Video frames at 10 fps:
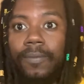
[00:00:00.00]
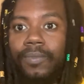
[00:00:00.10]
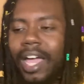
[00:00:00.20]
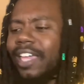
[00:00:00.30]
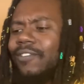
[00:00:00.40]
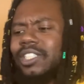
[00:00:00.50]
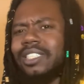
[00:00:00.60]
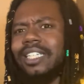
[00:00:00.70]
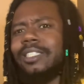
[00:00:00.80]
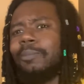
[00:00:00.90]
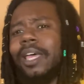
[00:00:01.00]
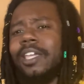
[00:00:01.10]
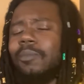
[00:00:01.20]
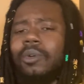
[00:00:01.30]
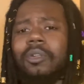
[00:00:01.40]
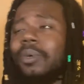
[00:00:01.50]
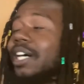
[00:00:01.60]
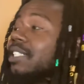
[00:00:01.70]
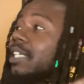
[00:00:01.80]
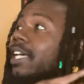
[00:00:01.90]
Not even just as a black community, but
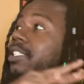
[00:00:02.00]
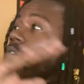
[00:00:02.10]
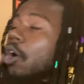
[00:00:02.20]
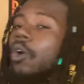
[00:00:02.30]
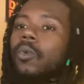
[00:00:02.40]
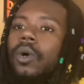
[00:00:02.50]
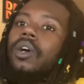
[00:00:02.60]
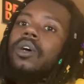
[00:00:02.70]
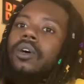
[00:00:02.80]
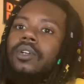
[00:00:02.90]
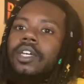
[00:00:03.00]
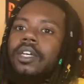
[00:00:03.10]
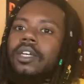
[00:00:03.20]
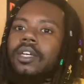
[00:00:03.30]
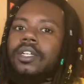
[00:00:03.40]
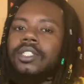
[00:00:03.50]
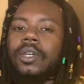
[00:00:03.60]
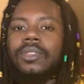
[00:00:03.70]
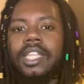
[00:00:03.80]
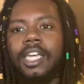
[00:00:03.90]
us as a whole world. So
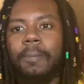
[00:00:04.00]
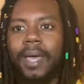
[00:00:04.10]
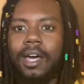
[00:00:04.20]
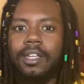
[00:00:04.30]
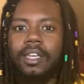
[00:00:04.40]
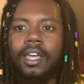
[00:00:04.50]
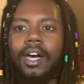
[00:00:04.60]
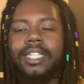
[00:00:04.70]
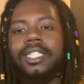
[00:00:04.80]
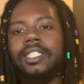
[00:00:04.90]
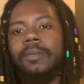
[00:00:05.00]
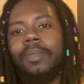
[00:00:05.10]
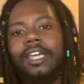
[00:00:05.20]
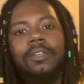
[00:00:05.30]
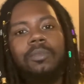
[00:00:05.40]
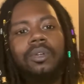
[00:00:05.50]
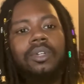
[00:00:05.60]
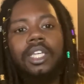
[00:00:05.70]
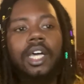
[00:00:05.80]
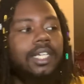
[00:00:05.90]
think about it. Us as a black
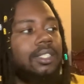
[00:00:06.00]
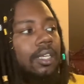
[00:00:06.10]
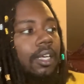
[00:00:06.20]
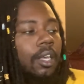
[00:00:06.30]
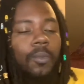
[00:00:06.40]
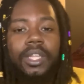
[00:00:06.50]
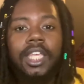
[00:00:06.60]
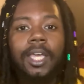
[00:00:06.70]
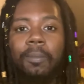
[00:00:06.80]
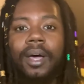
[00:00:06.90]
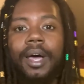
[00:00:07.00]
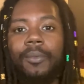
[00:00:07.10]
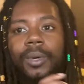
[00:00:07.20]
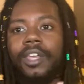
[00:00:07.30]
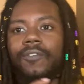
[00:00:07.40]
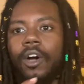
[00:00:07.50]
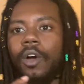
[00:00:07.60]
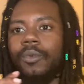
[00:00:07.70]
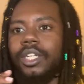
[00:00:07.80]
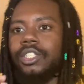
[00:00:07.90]
community, us with hip hop, we have
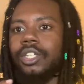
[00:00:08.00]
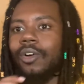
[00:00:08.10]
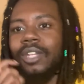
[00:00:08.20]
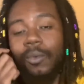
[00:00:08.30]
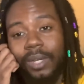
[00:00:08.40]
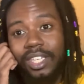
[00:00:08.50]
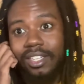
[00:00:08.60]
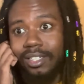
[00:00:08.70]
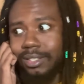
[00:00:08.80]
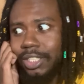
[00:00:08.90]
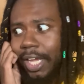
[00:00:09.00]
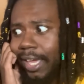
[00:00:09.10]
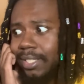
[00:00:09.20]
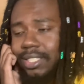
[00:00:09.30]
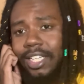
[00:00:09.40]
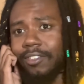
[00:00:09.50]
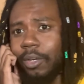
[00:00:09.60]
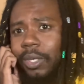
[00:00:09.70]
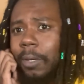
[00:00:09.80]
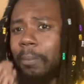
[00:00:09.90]
already shown that we can change stuff, that
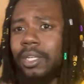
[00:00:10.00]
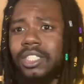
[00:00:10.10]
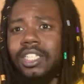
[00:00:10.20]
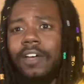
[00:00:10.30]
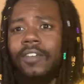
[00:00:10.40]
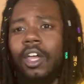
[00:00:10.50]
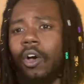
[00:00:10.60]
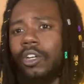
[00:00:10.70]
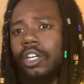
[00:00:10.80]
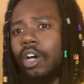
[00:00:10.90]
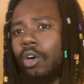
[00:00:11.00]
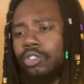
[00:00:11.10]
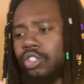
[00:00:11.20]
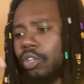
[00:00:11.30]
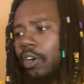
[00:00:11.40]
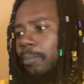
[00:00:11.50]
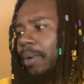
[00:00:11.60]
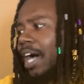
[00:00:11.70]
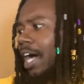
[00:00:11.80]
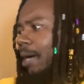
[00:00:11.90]
we can push stuff on a cultural,
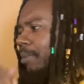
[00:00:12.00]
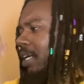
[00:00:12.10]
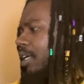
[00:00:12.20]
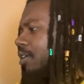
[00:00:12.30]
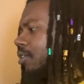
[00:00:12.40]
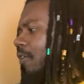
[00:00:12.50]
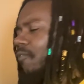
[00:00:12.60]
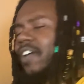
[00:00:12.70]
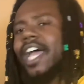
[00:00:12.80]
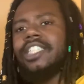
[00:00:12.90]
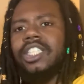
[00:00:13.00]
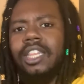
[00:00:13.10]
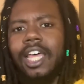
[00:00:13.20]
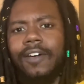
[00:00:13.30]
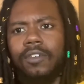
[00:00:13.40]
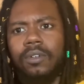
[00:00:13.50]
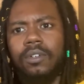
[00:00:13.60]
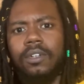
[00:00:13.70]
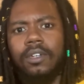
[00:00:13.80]
pop, you know, fashion level.